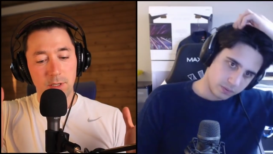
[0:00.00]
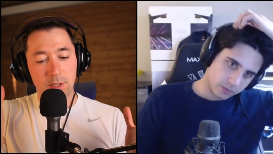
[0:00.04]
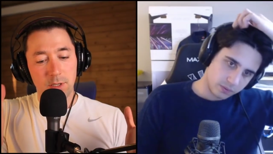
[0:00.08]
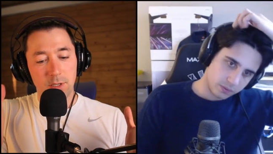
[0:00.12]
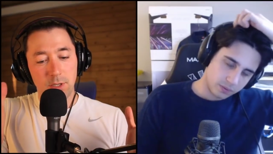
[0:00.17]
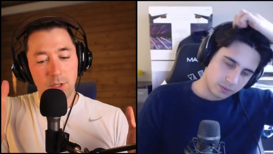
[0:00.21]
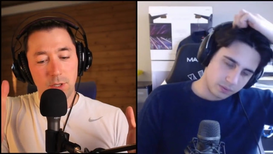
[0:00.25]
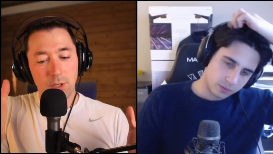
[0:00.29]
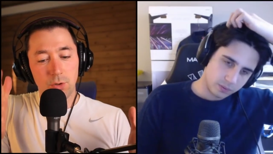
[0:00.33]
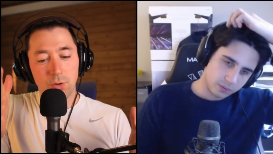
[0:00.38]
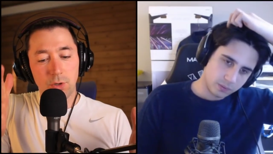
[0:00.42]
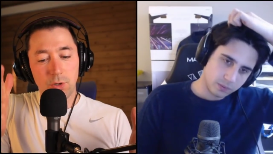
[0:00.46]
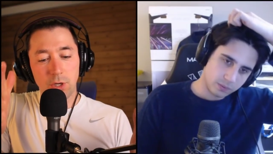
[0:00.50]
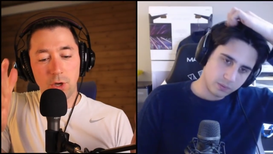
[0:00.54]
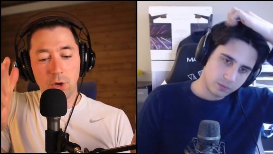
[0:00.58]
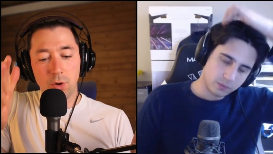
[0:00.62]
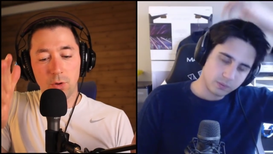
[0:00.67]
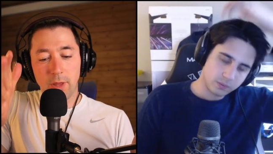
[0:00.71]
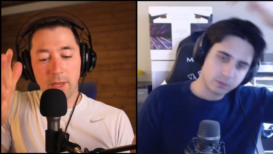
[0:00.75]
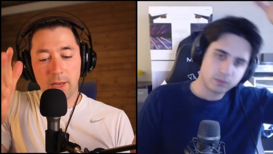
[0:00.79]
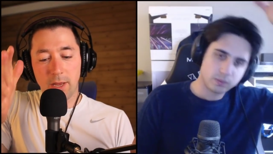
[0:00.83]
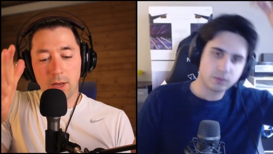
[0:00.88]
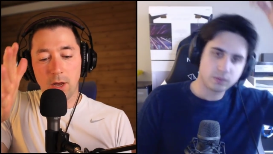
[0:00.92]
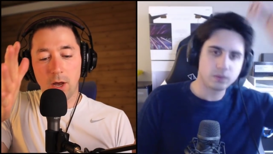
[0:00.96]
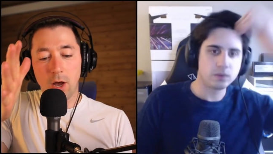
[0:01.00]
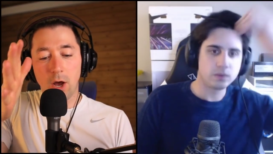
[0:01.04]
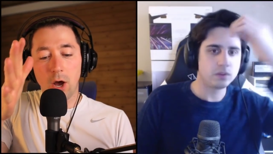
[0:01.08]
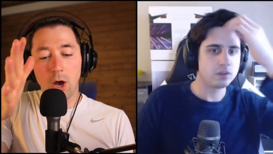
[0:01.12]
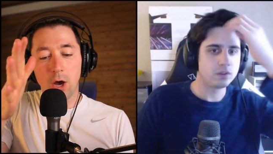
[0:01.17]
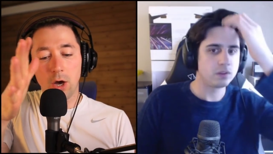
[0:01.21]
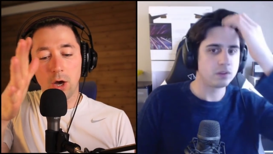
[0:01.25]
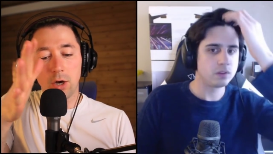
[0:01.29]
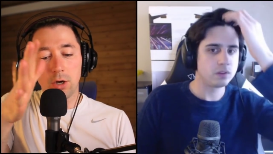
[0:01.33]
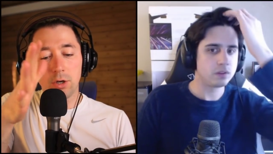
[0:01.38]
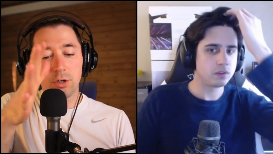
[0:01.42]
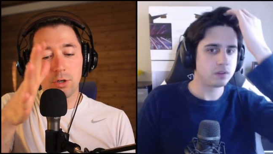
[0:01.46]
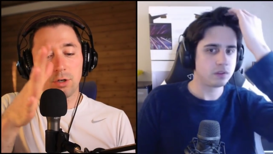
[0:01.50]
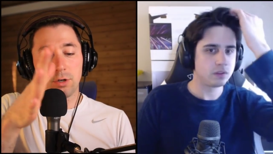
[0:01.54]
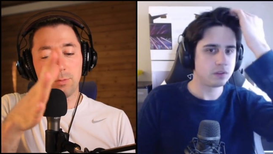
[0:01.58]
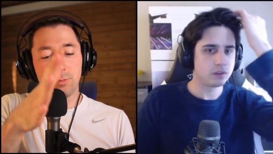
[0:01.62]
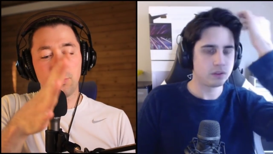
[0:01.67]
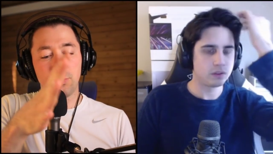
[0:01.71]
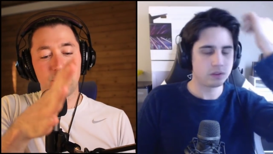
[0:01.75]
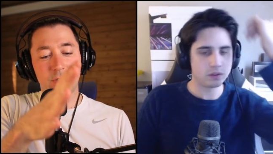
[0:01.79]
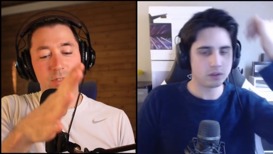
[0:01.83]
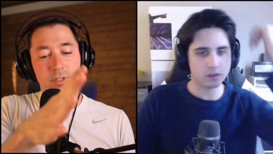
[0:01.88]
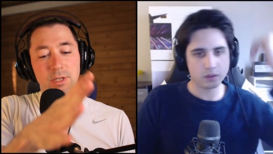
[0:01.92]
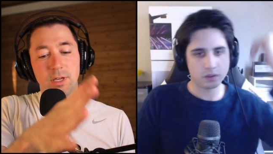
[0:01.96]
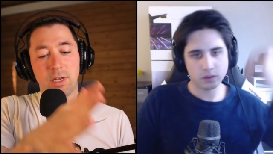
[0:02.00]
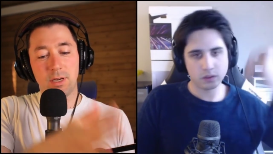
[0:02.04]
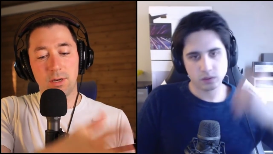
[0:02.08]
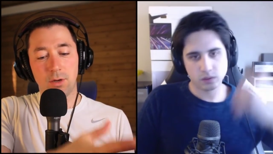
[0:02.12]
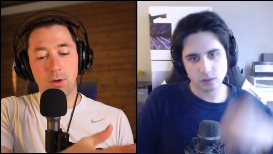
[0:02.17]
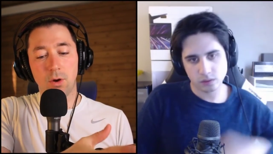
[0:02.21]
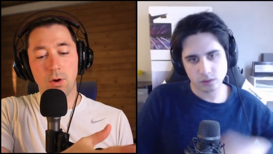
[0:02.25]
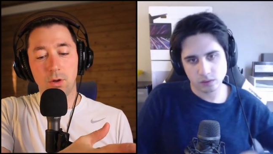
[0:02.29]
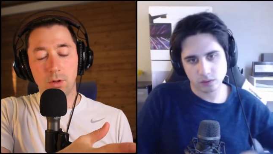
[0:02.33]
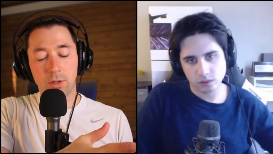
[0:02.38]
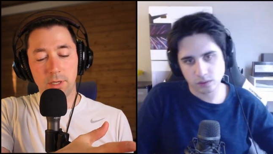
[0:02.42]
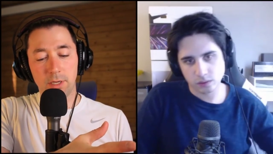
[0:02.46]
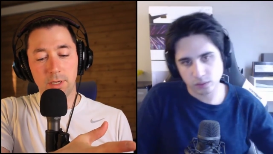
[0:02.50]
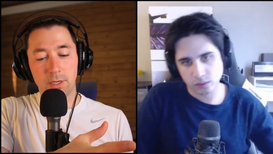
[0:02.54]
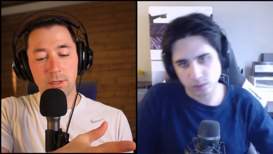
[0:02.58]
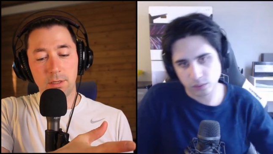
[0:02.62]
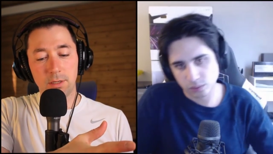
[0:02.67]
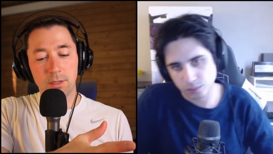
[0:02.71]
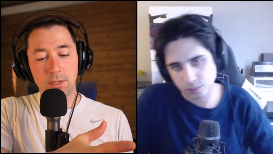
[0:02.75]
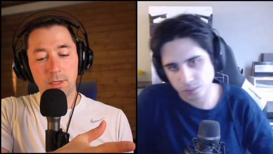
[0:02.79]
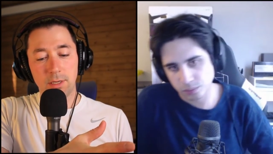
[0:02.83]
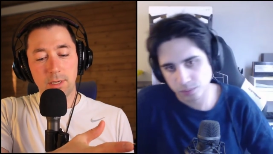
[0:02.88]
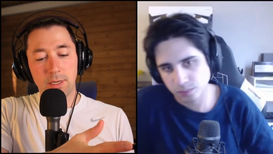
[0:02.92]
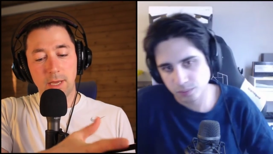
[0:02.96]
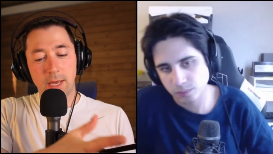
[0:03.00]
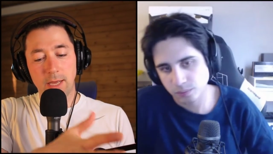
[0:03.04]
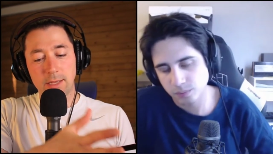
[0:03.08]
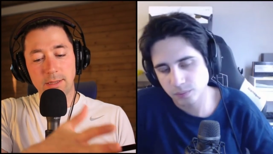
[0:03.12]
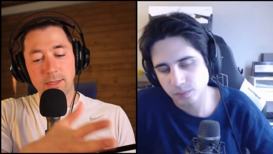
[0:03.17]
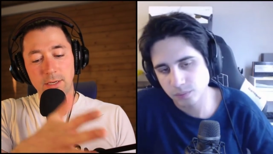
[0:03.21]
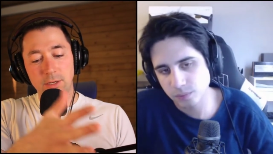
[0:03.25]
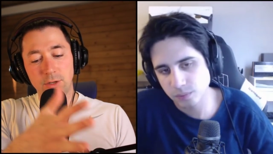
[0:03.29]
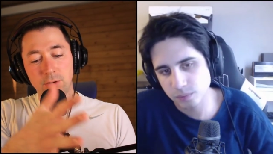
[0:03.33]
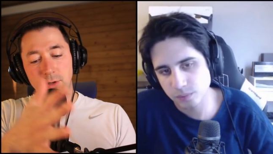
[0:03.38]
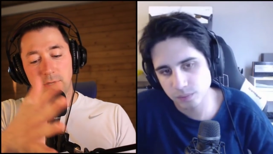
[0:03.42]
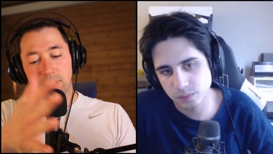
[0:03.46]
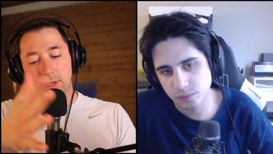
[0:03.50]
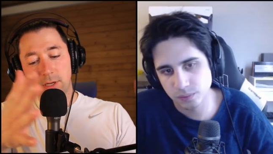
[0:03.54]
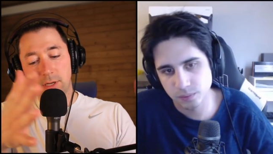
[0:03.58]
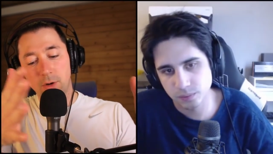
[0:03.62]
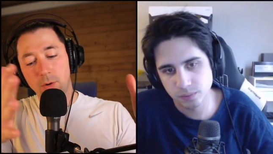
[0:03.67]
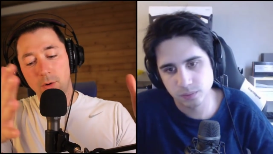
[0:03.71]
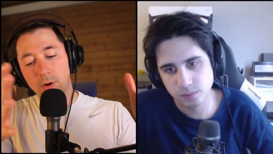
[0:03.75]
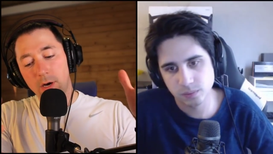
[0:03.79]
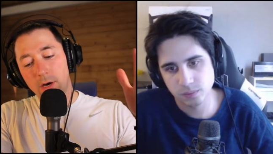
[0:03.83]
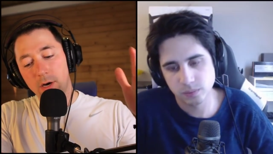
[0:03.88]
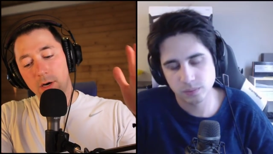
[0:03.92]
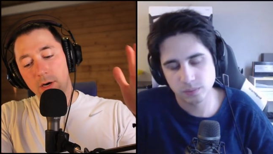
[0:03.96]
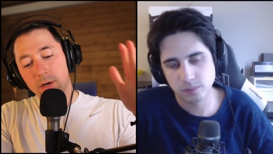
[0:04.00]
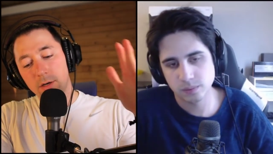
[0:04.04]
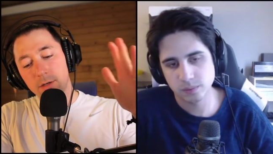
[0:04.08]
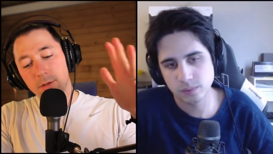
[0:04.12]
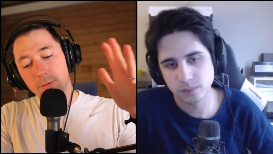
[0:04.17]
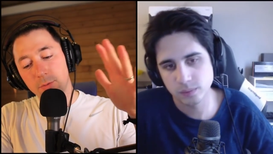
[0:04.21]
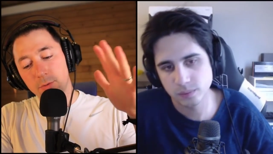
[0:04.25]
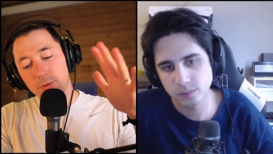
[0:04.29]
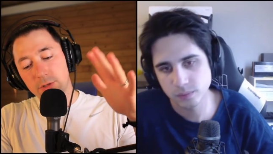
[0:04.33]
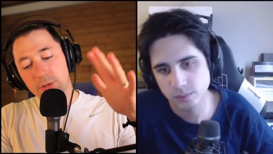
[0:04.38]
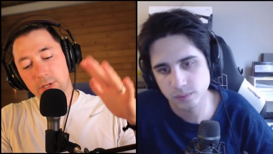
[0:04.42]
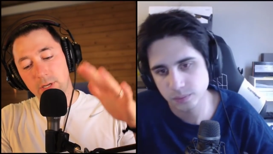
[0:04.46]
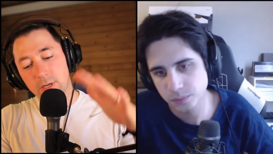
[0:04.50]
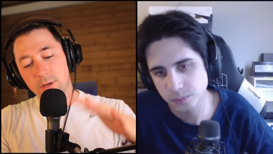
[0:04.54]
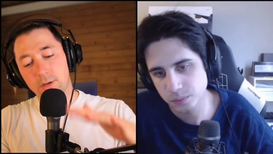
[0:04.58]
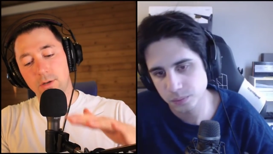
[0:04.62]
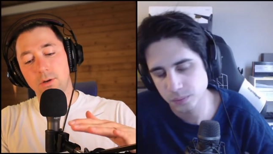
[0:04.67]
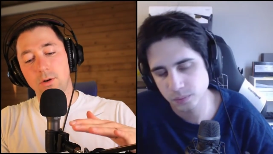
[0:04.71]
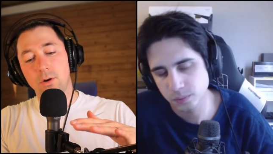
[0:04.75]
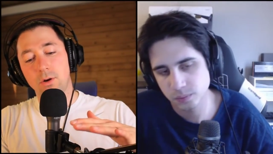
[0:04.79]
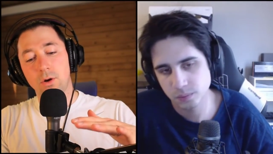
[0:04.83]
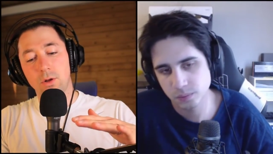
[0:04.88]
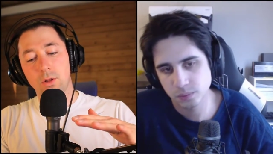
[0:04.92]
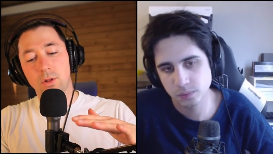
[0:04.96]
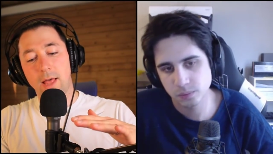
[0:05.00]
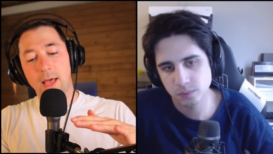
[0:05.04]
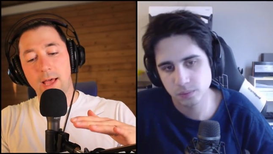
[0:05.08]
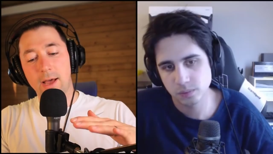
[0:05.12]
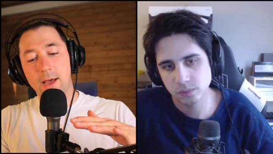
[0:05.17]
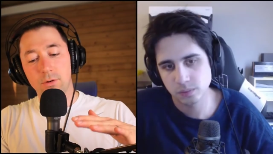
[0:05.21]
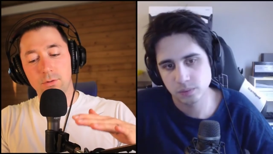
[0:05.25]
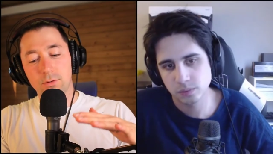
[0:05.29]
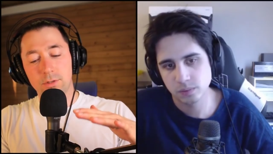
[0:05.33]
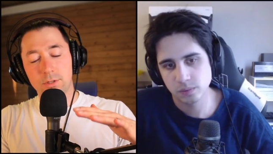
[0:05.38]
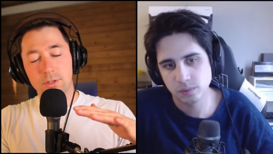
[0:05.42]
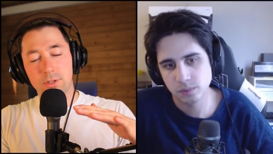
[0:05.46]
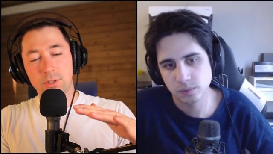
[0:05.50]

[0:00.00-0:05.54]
Speaker 1: you can go like a hundred percent all in and then you can go a mm-hmm. hundred percent all out.